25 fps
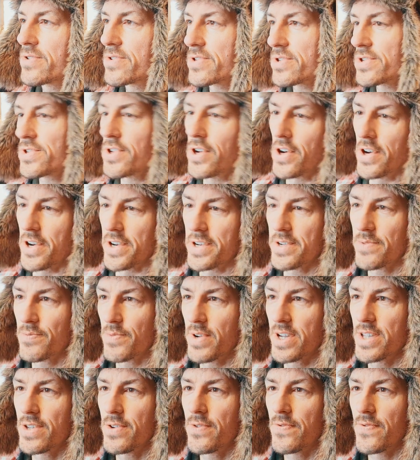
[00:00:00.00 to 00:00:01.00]
start
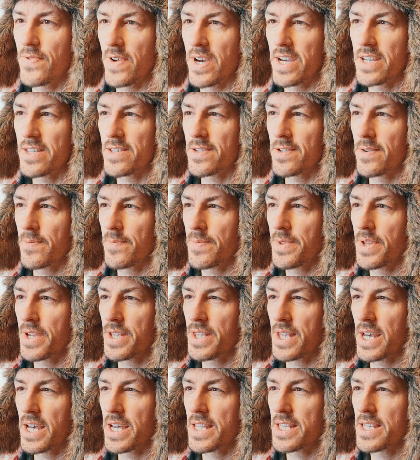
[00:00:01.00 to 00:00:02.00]
when you find something
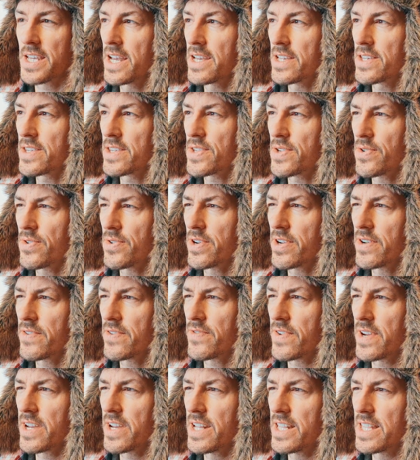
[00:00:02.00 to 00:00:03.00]
that sort
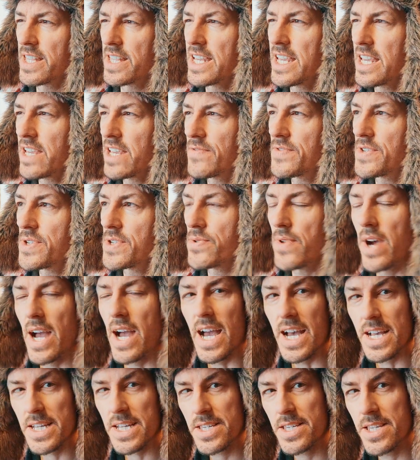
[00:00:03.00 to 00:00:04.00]
of leaves you
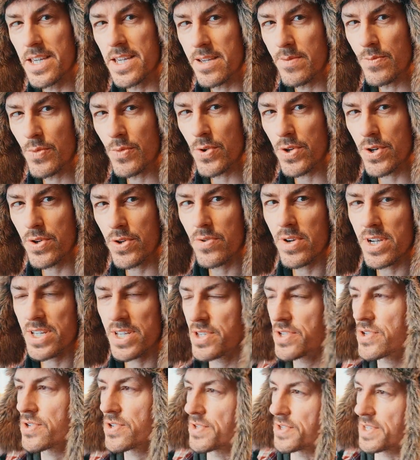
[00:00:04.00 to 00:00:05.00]
asking more
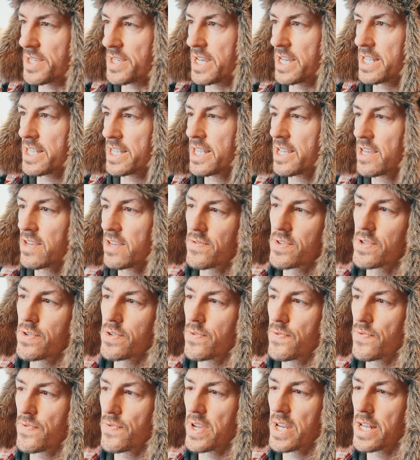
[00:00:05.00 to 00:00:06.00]
questions and leaves you
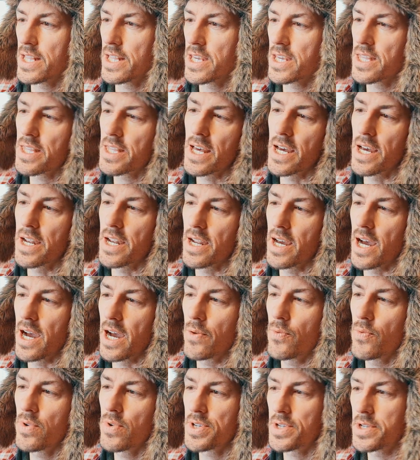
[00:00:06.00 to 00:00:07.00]
feeling that I
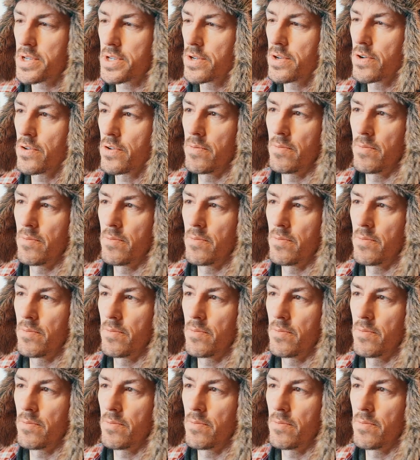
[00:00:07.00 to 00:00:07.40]
want to know